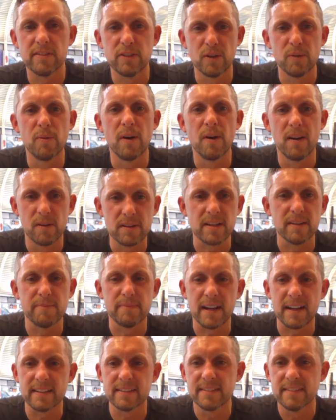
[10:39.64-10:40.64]
No, you're
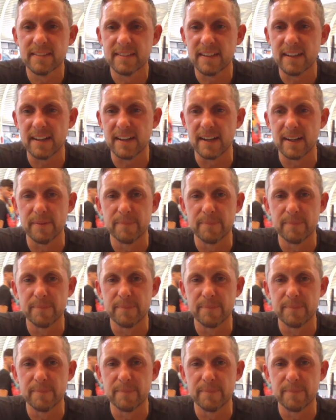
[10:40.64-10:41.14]
welcome, man.